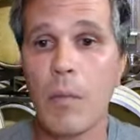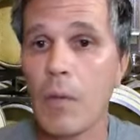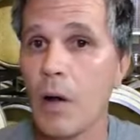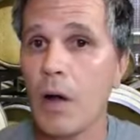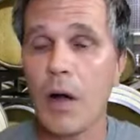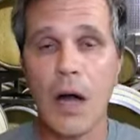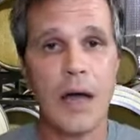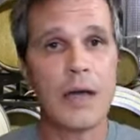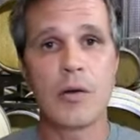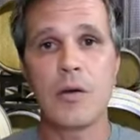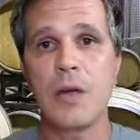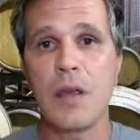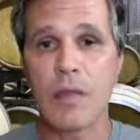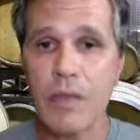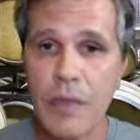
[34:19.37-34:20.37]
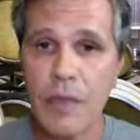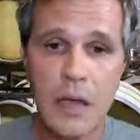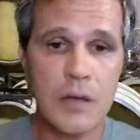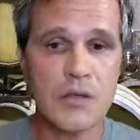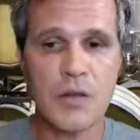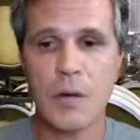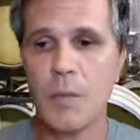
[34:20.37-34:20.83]
i agree thank you
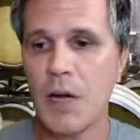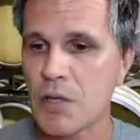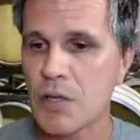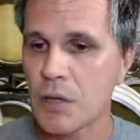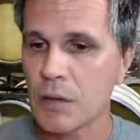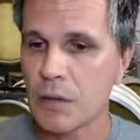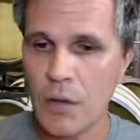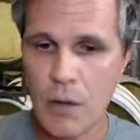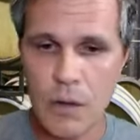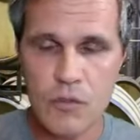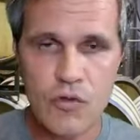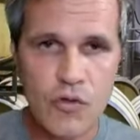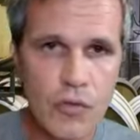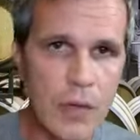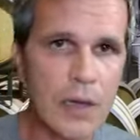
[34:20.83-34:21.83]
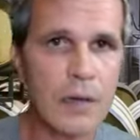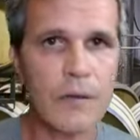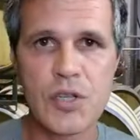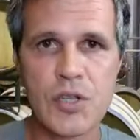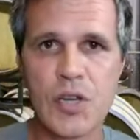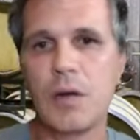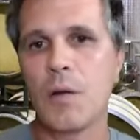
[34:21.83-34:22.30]
so much you know drink
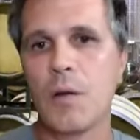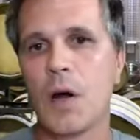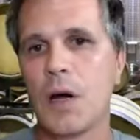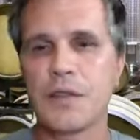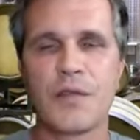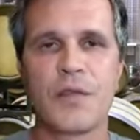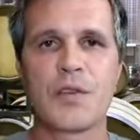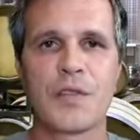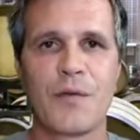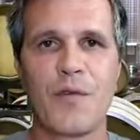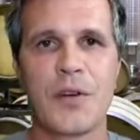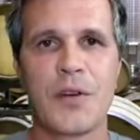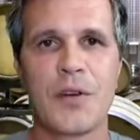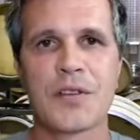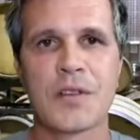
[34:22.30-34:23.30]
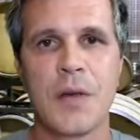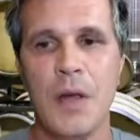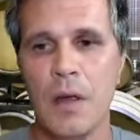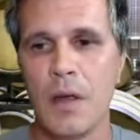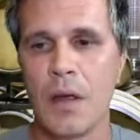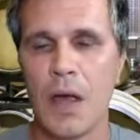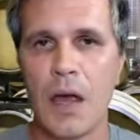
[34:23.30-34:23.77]
virginia wines first and foremost
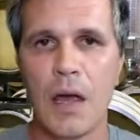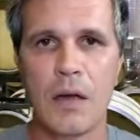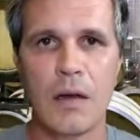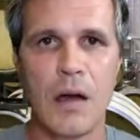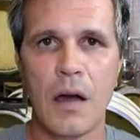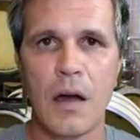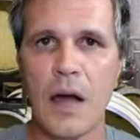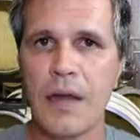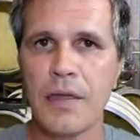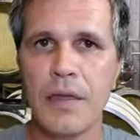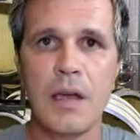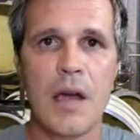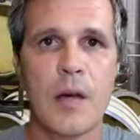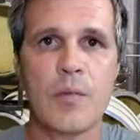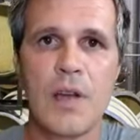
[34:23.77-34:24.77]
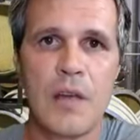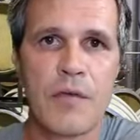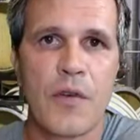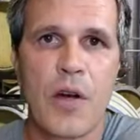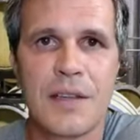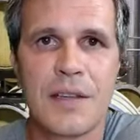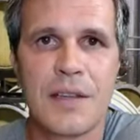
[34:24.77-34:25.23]
and uh, i think cabernet
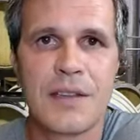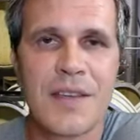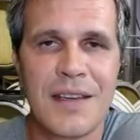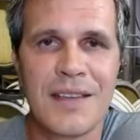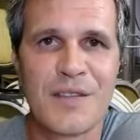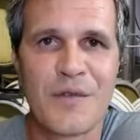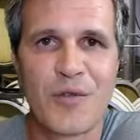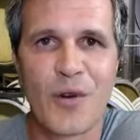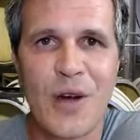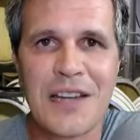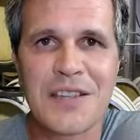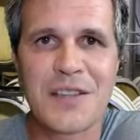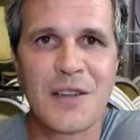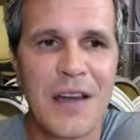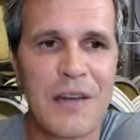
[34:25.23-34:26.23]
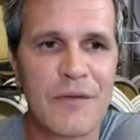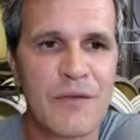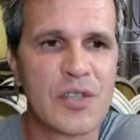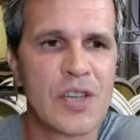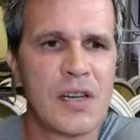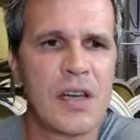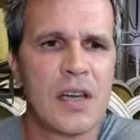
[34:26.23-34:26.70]
franc is, is a varietal that
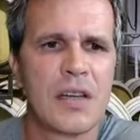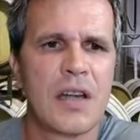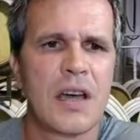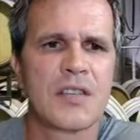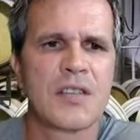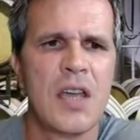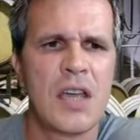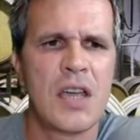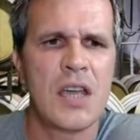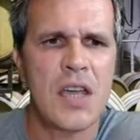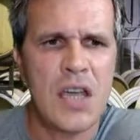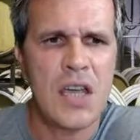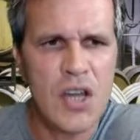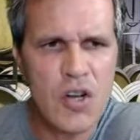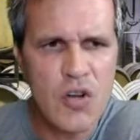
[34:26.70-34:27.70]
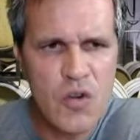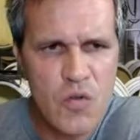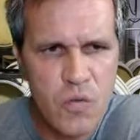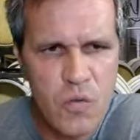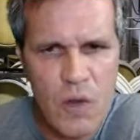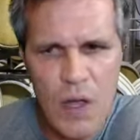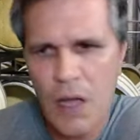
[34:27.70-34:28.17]
virginia does
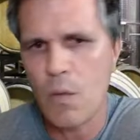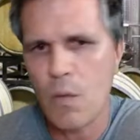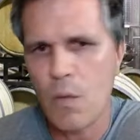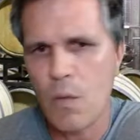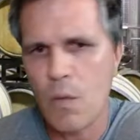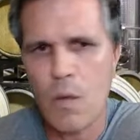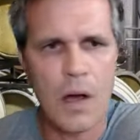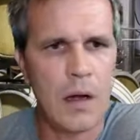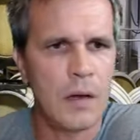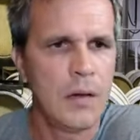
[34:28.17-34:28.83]
incredibly well